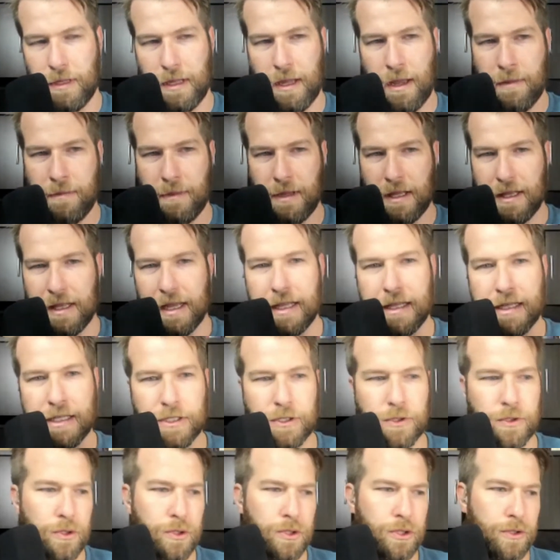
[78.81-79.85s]
I mean, that is
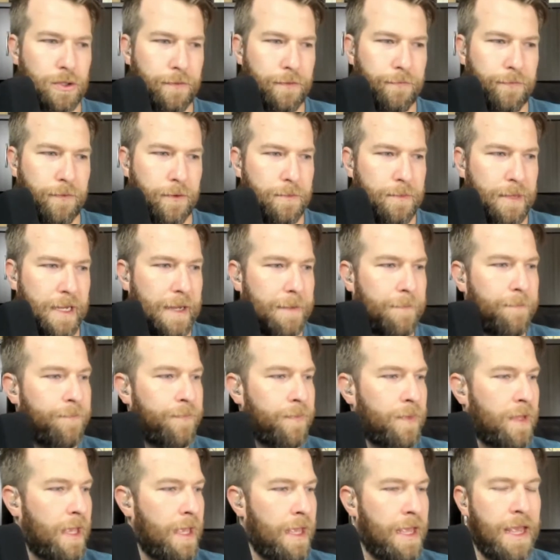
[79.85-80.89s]
crucial for me,
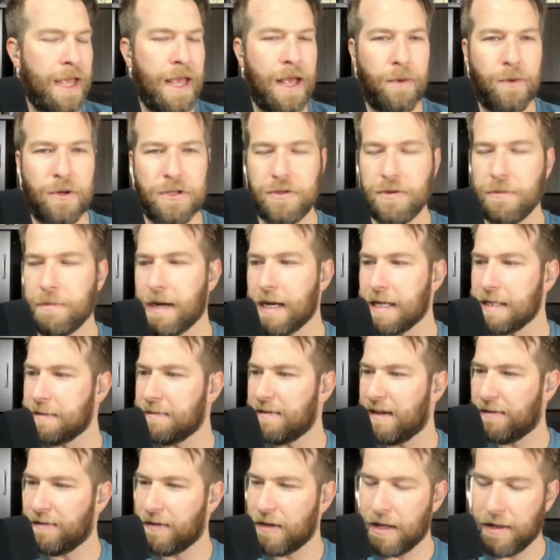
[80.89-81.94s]
which reminds me
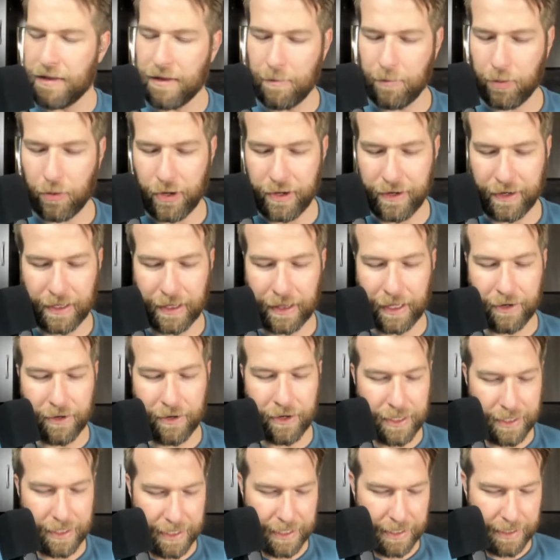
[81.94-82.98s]
of another point of
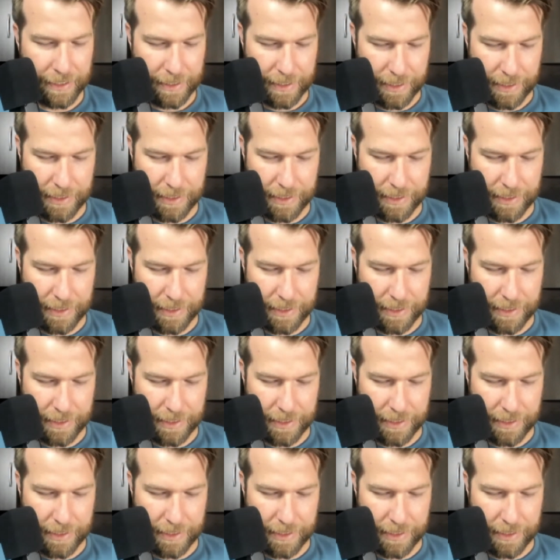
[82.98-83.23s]
clarity.